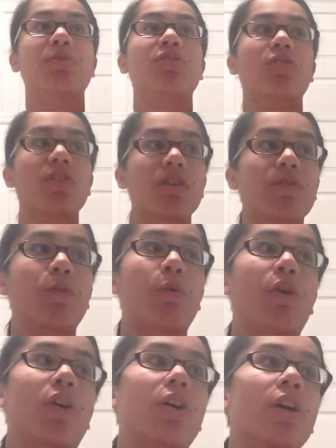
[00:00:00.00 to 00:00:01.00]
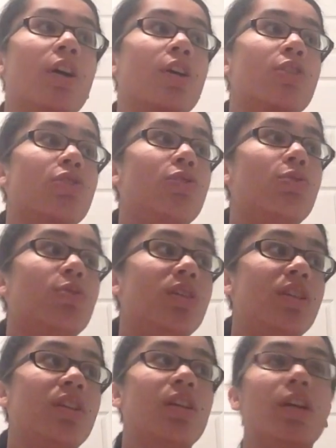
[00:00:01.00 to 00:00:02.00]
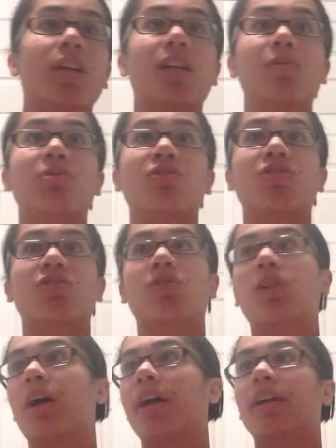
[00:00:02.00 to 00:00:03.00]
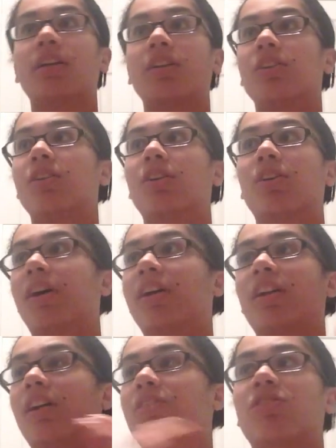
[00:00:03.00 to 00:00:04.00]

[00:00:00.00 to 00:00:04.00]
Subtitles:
So therefore, Suki, he was just still like, you know, I'll